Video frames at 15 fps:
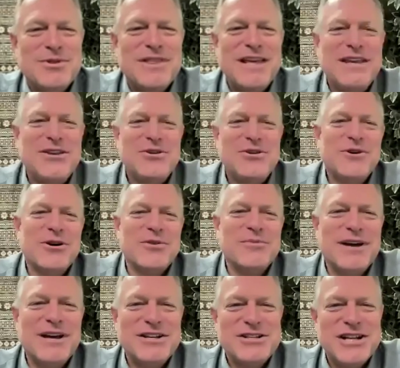thank you very
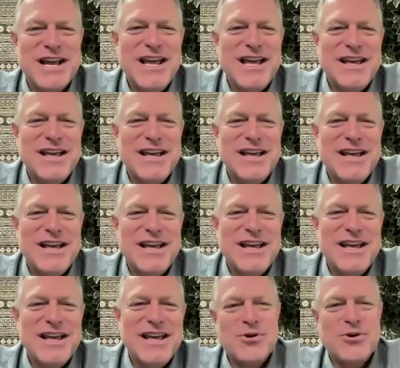much. Thank you
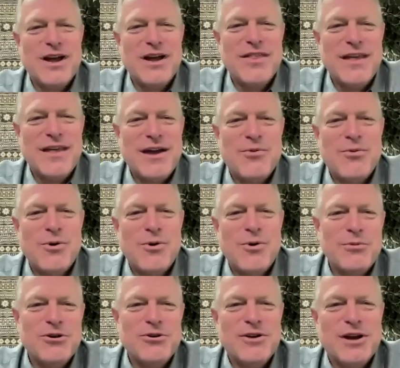for that warm
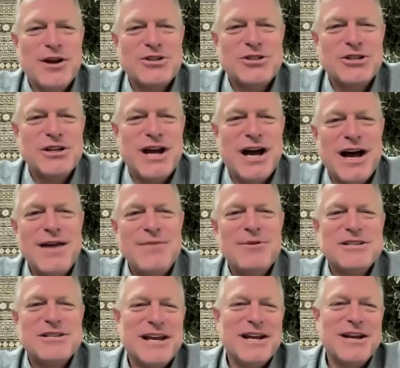introduction. I'm
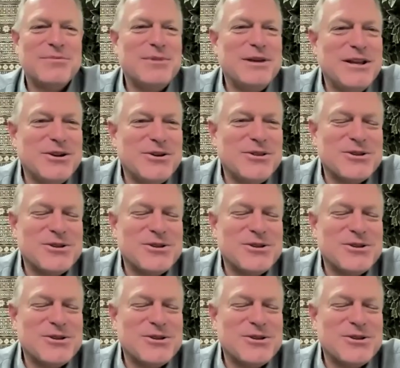excited to be here